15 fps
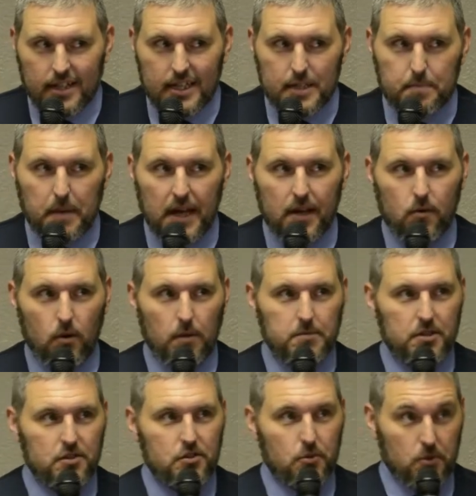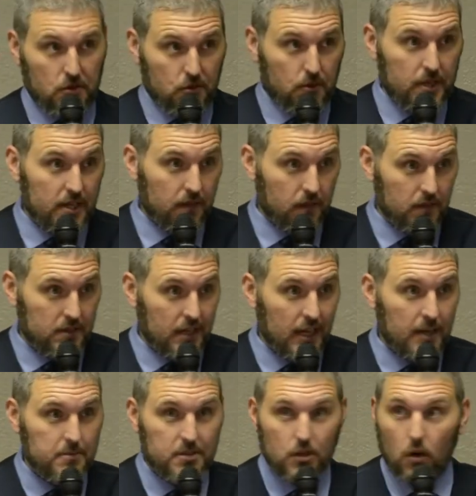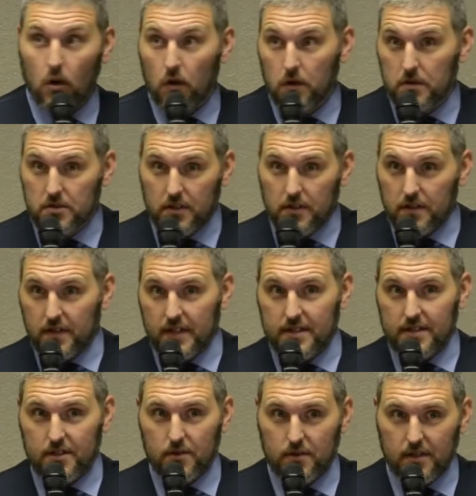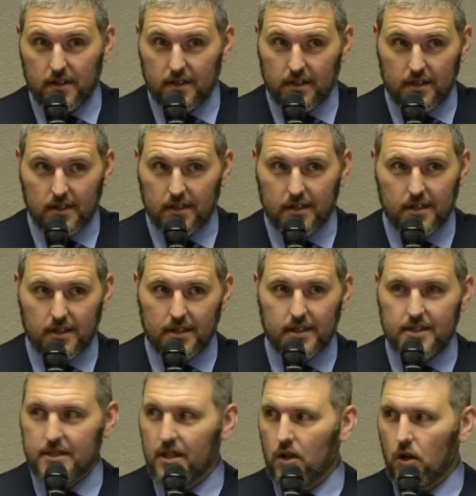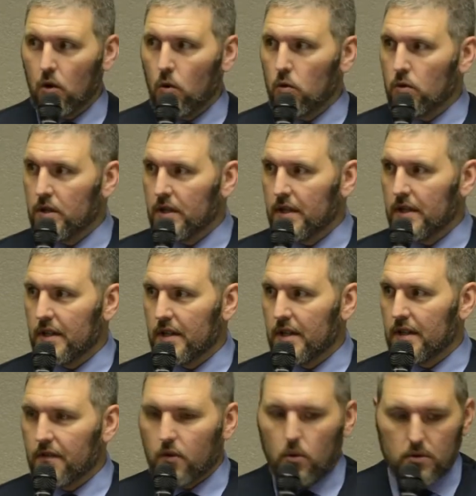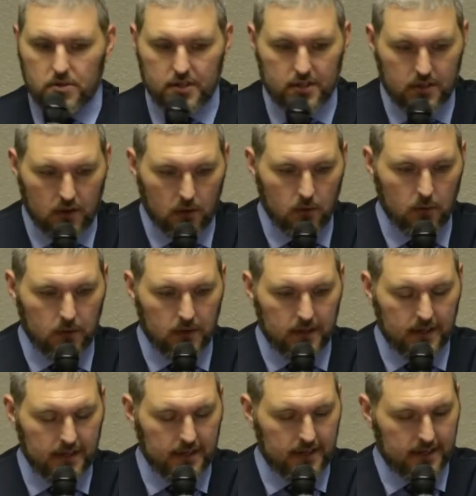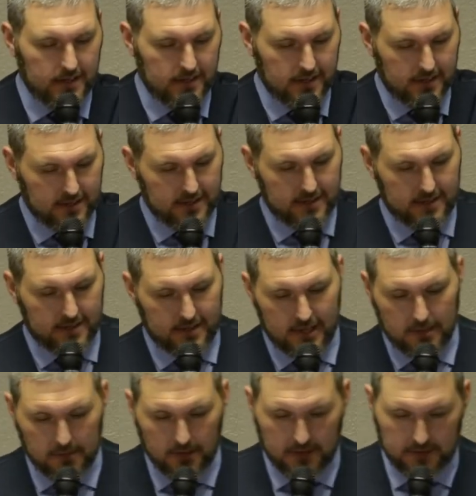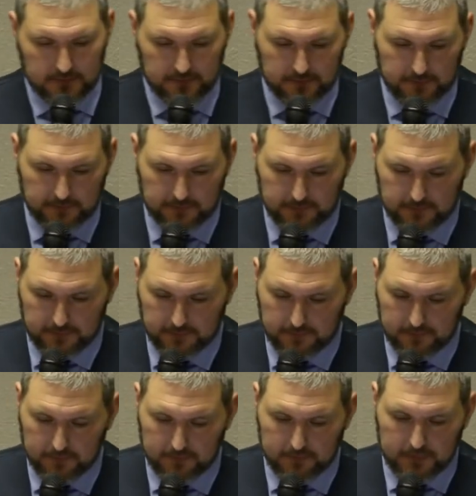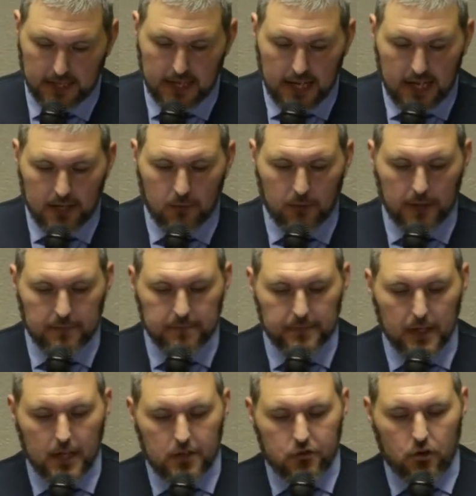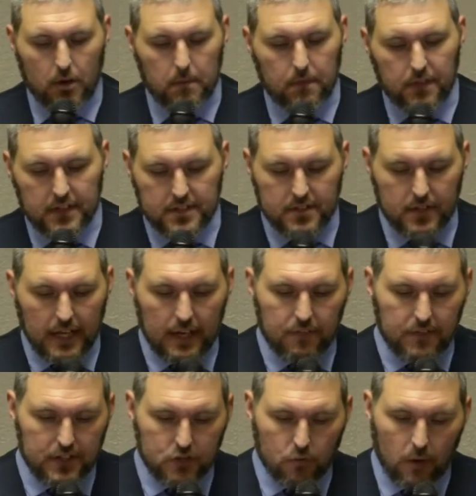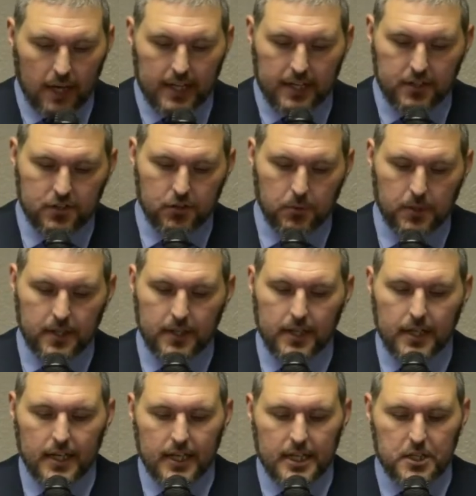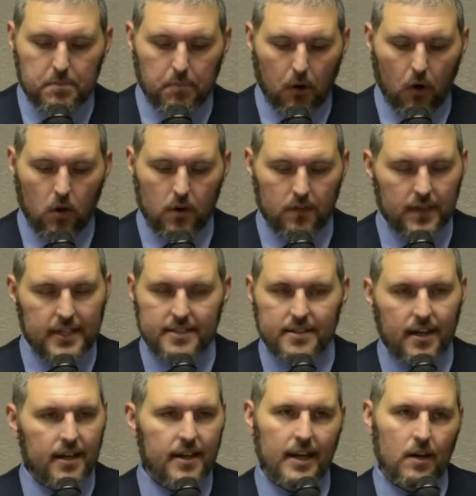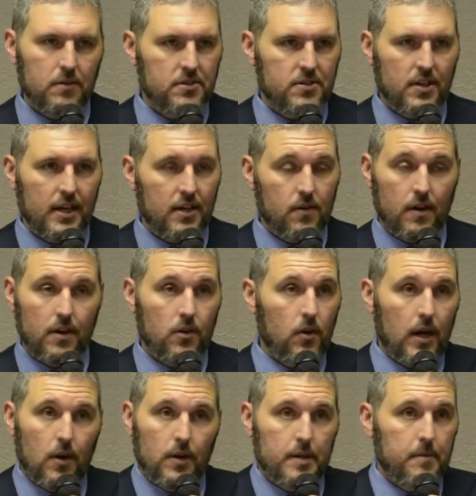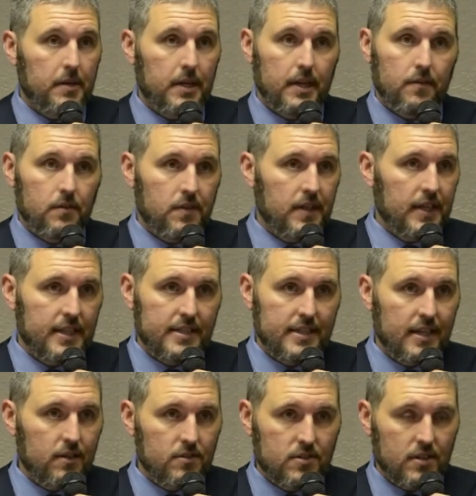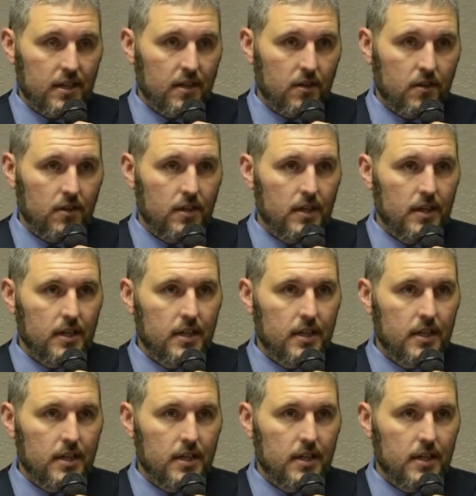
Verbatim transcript: He's bankrupted two or three different times and all those other things, and you think that he's not owned? Of course he's owned. Come on. Anyway, Trump fits he fits right into it. He's part of it. He's not an outsider. I don't know how anybody could ever think he's an outsider.